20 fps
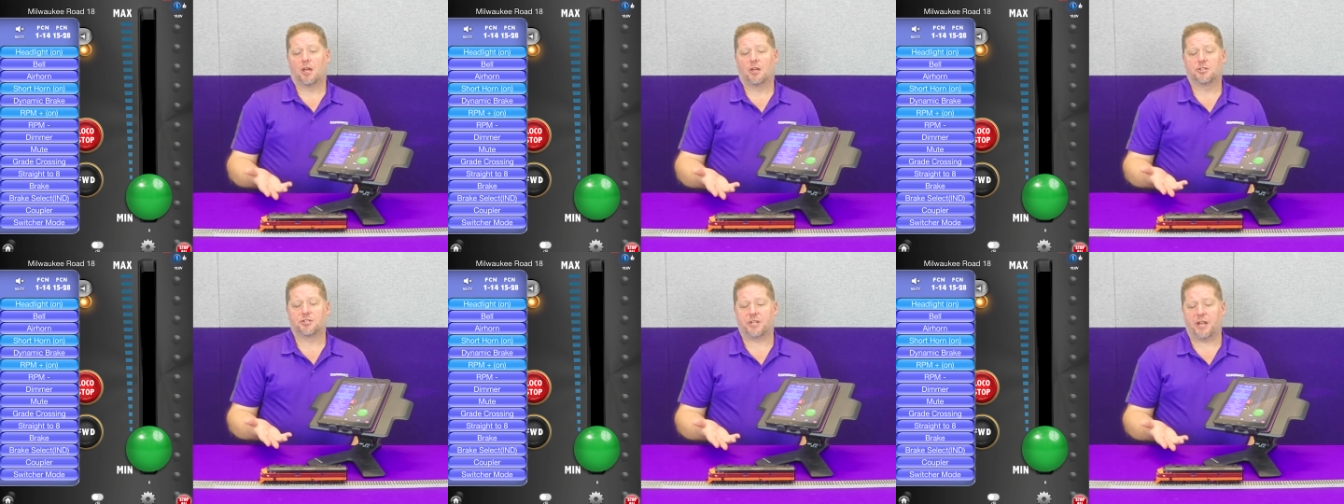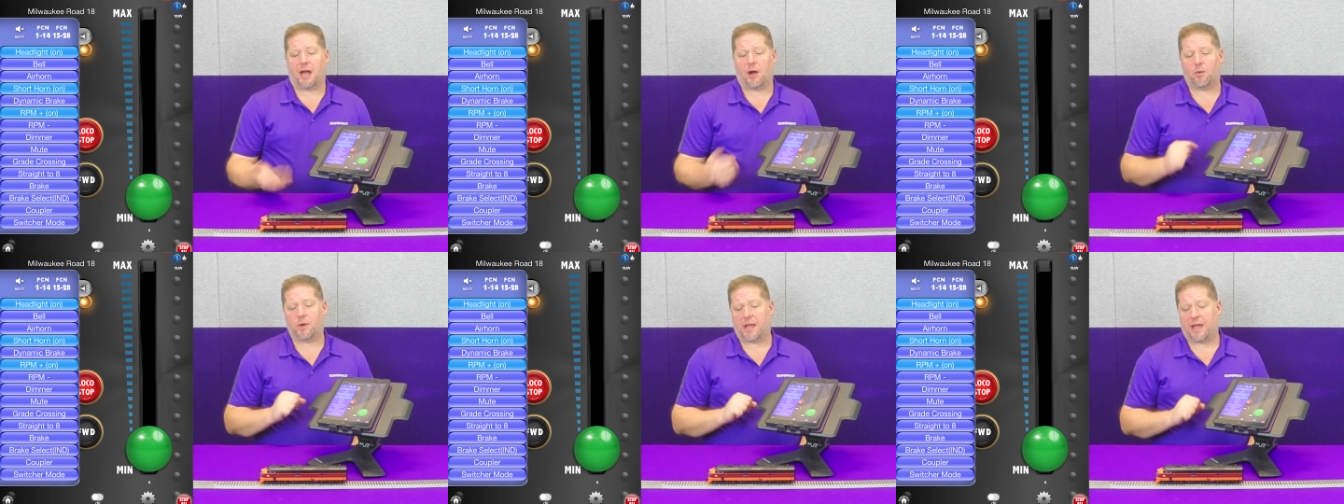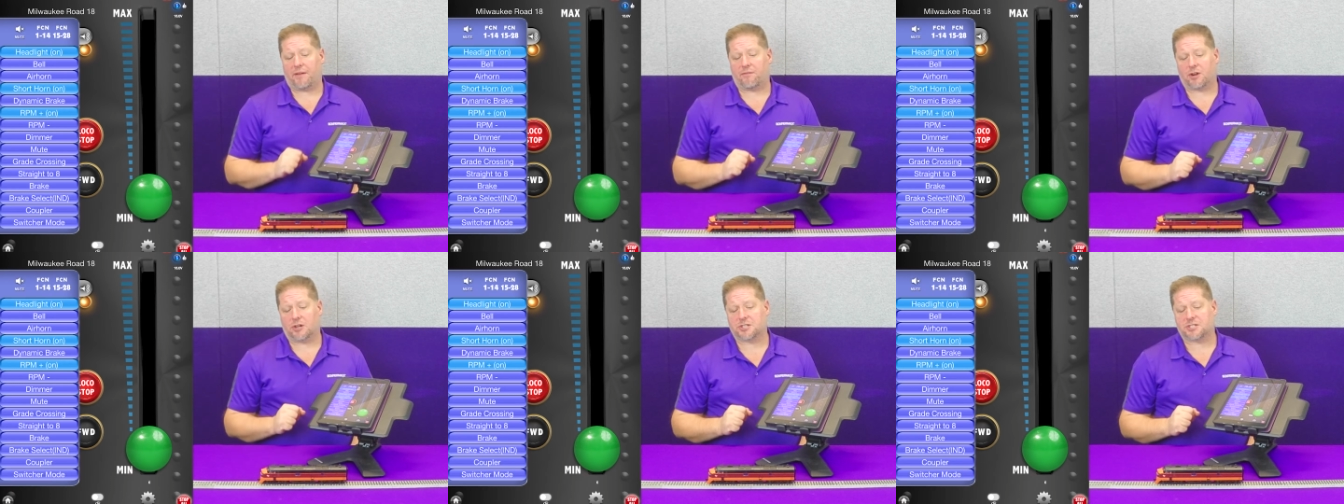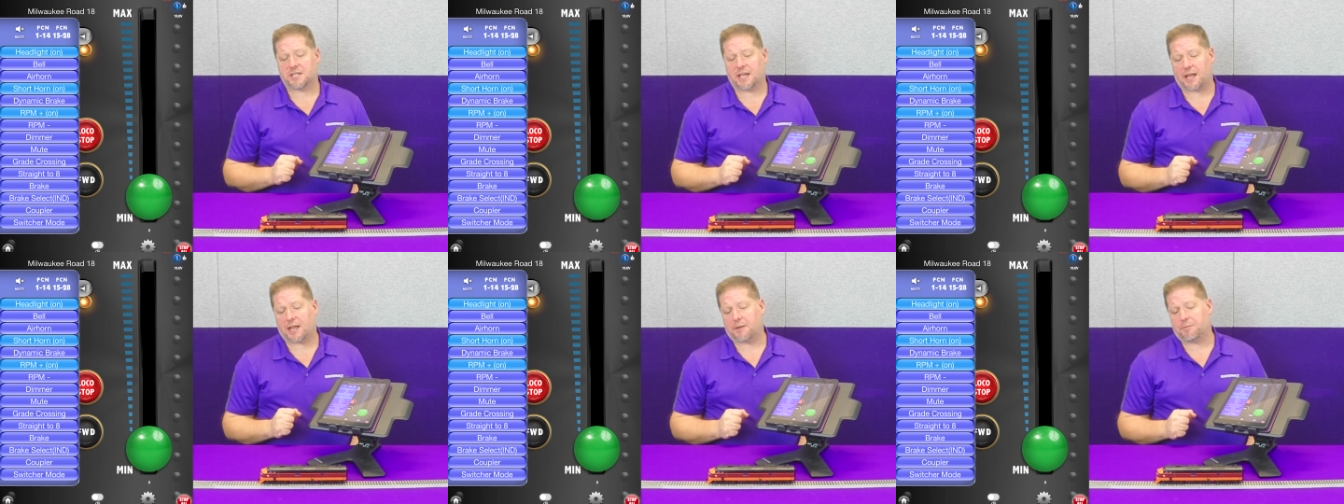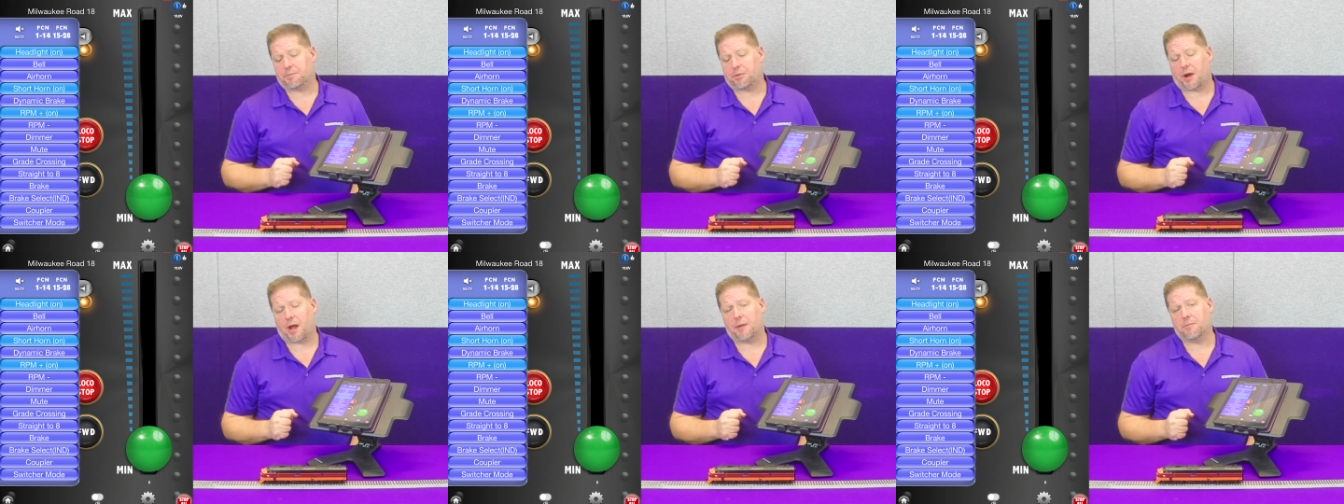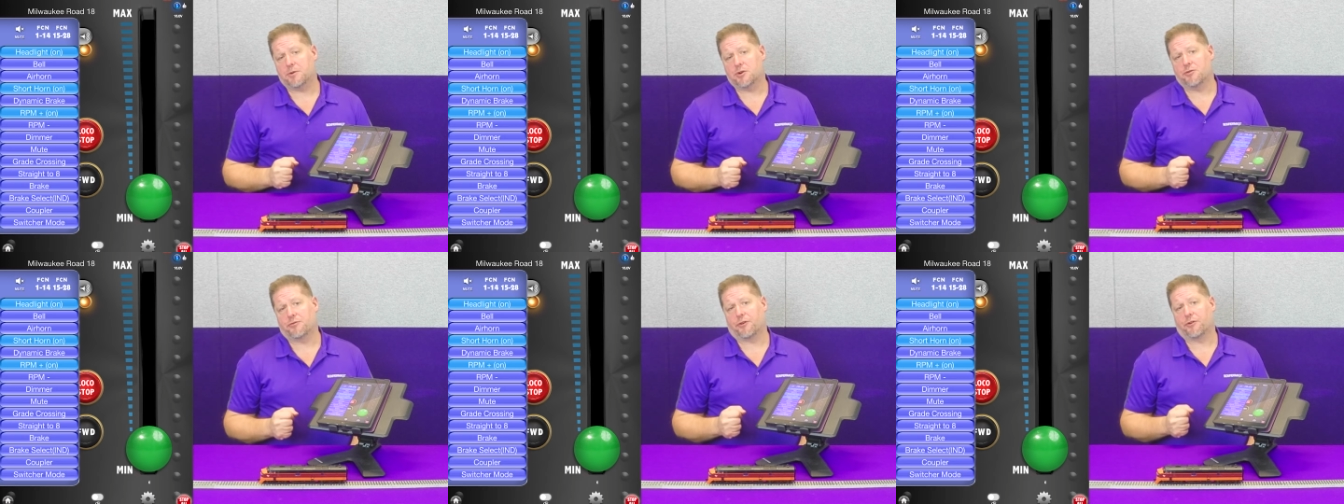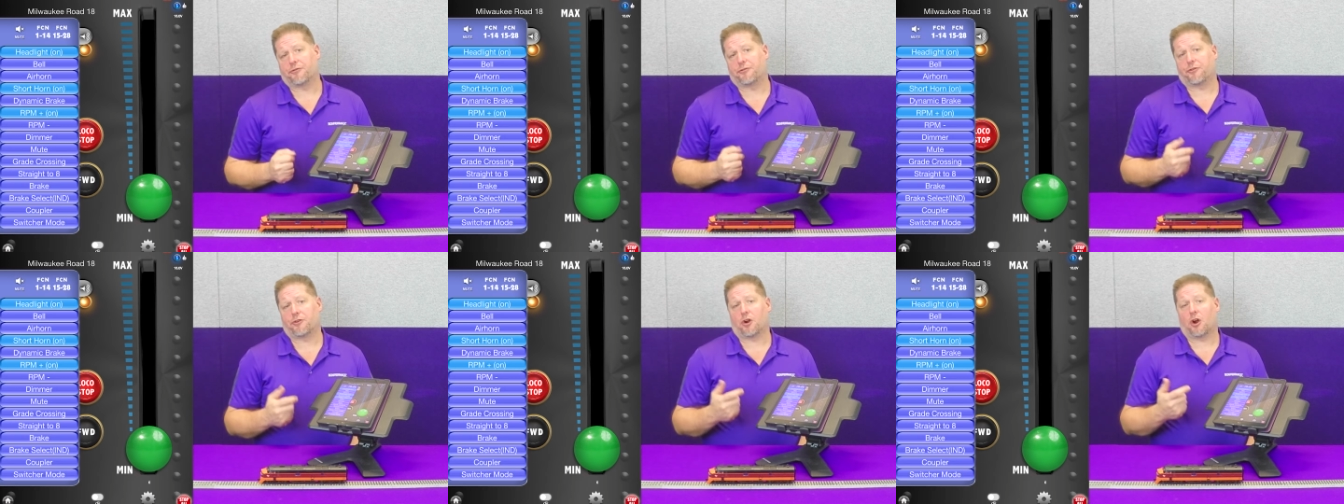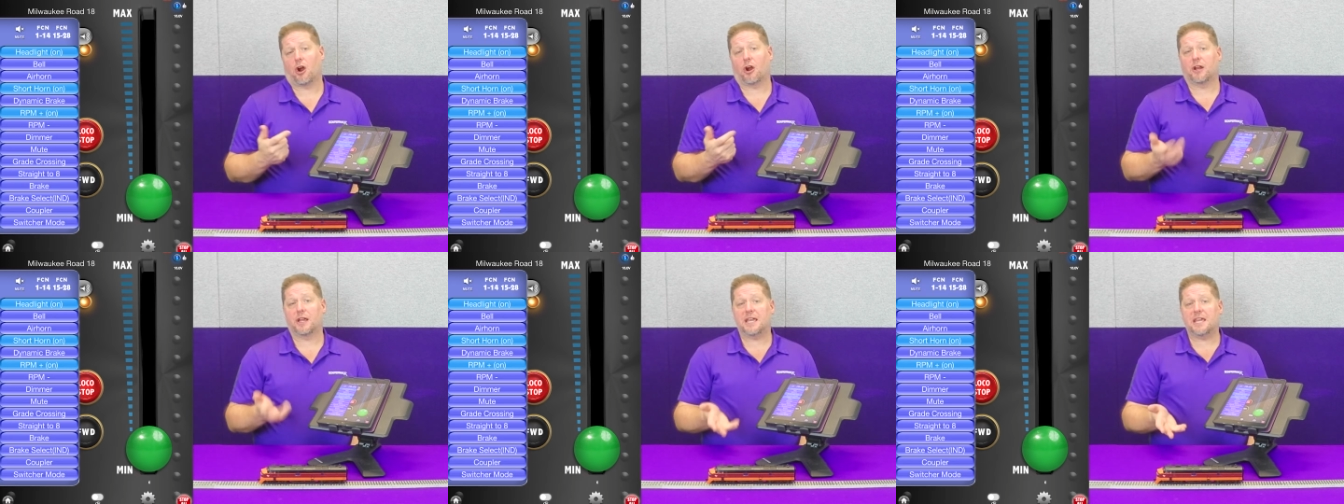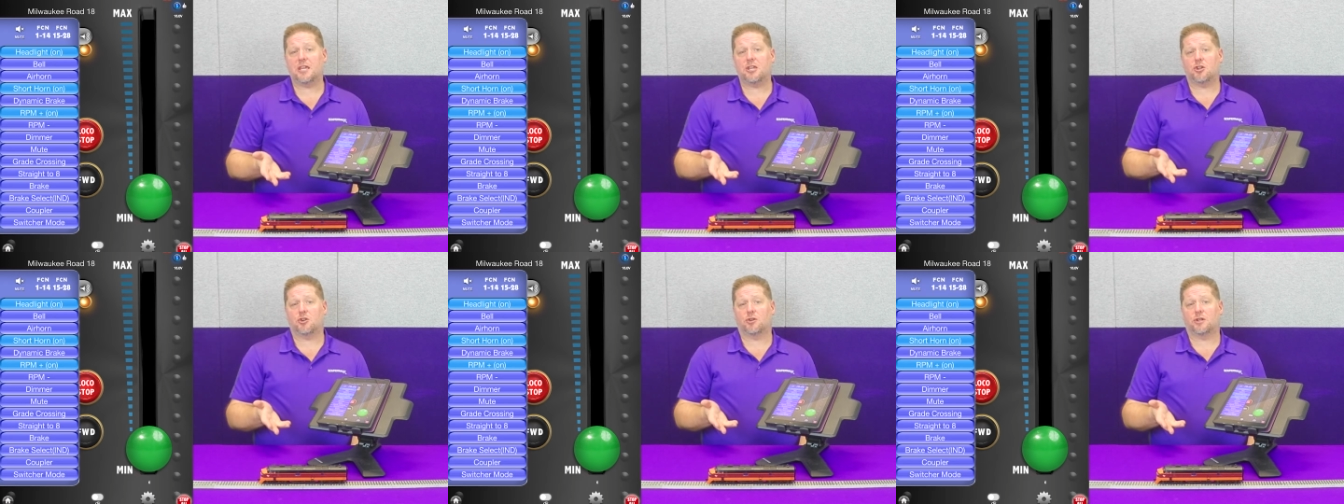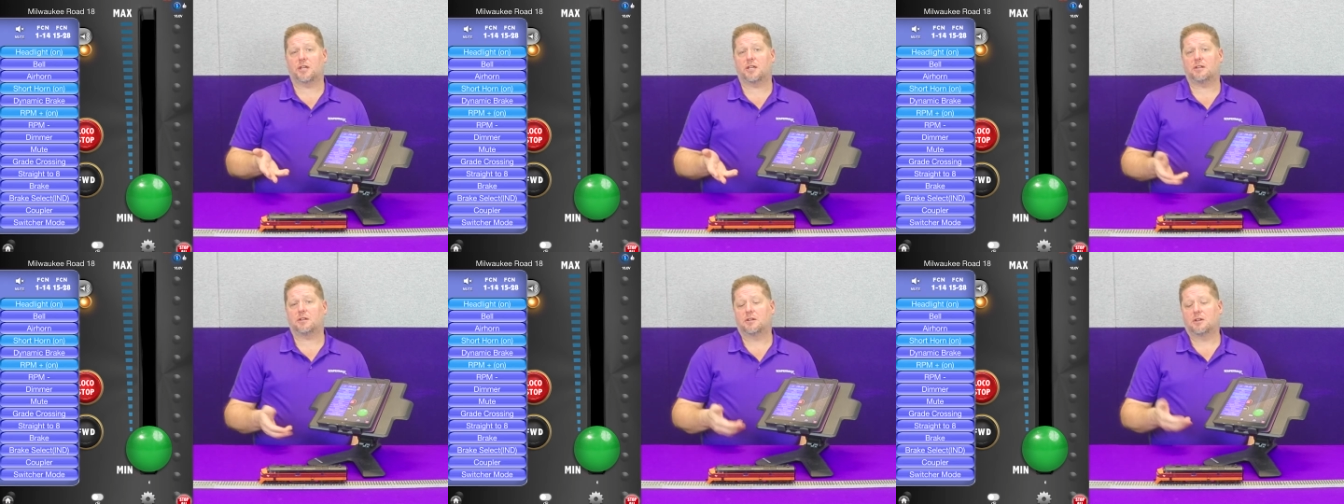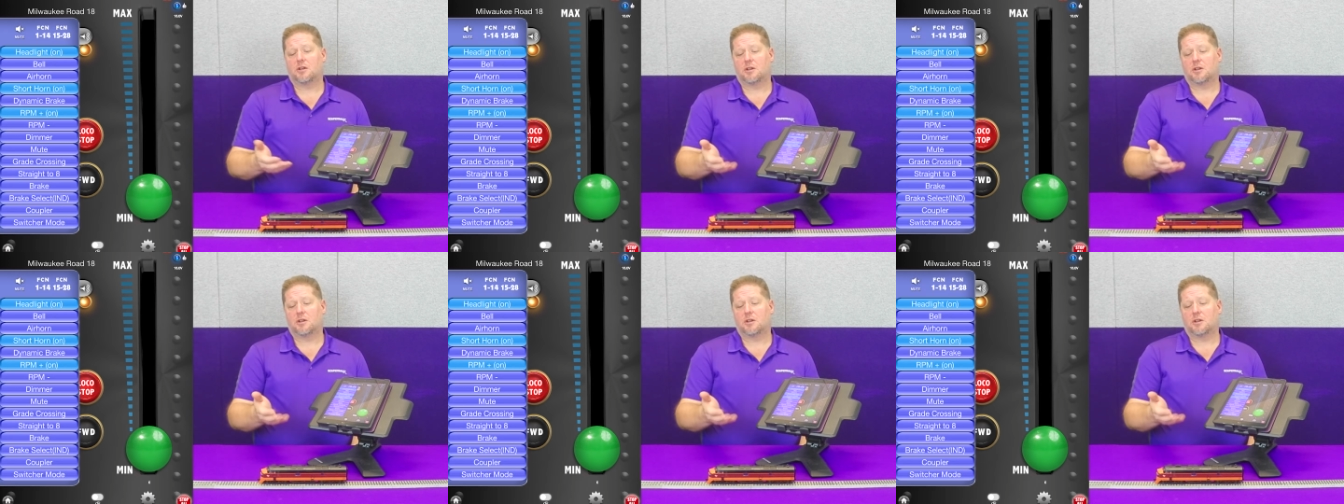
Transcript: So now we have our second prime mover for our E unit.